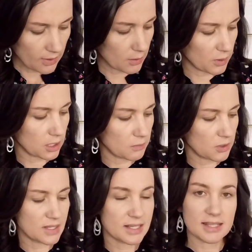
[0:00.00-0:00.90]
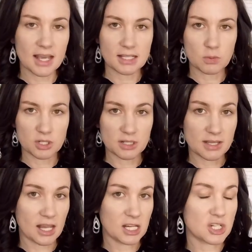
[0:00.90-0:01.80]
Then we're going to be using Zest, which is
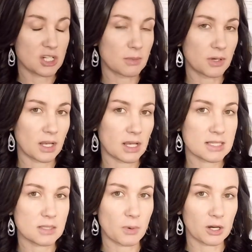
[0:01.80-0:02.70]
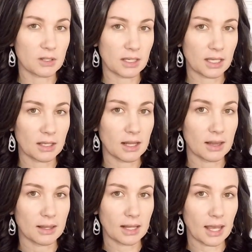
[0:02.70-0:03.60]
a shimmery, sparkly,
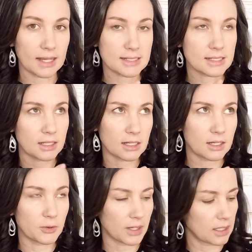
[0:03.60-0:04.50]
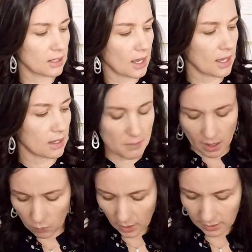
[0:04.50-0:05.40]
light green, and the
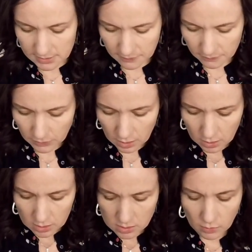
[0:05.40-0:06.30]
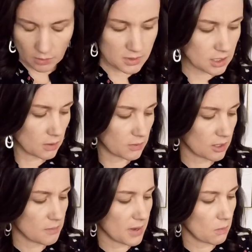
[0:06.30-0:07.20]
matte white. So we always start with
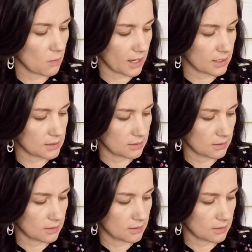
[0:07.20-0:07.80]
our matte white.